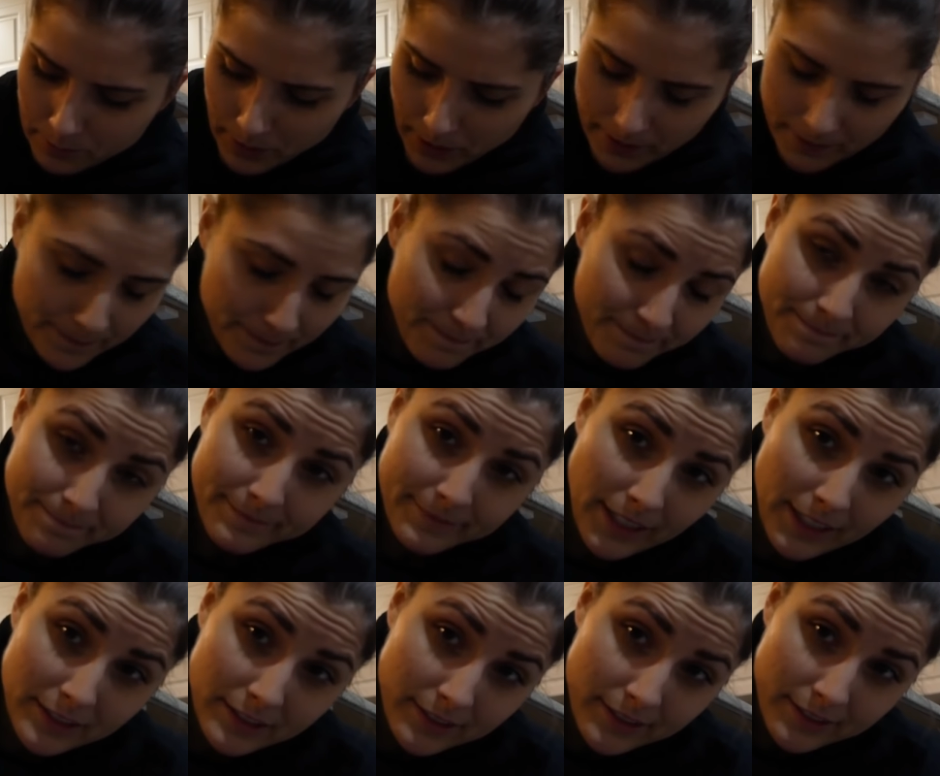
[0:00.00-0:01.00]
But
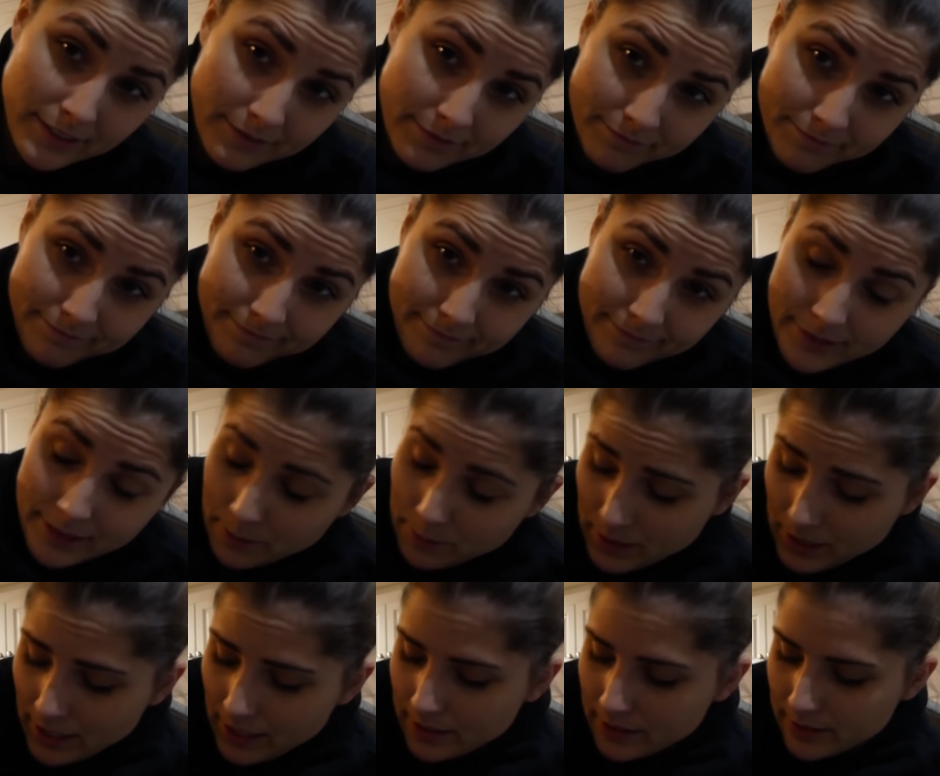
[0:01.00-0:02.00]
that's just some
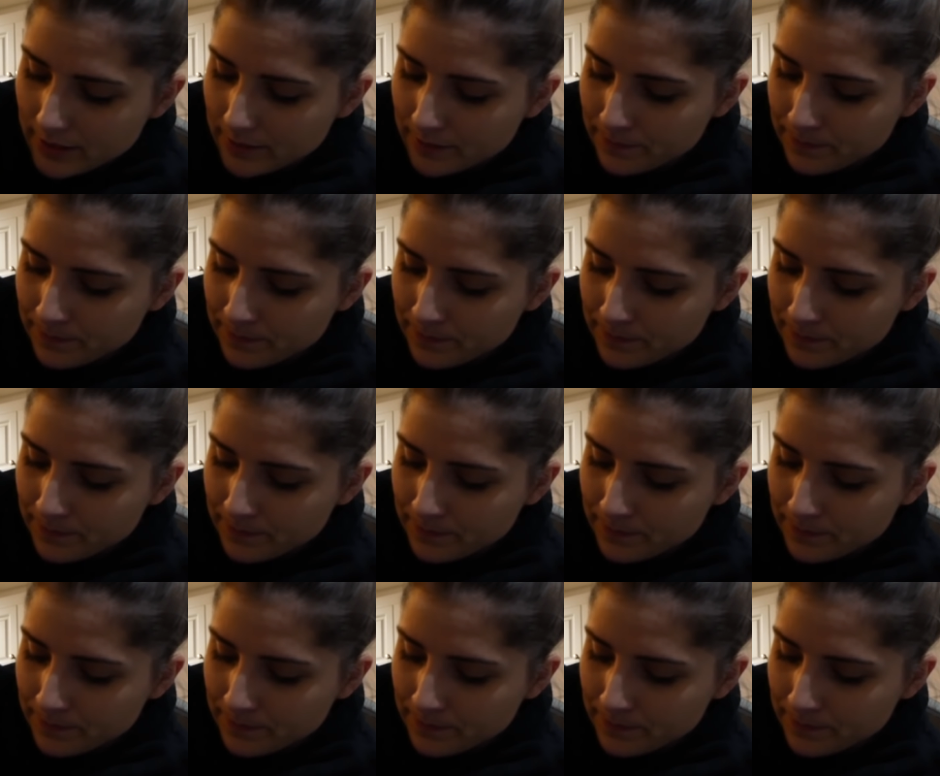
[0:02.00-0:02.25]
days.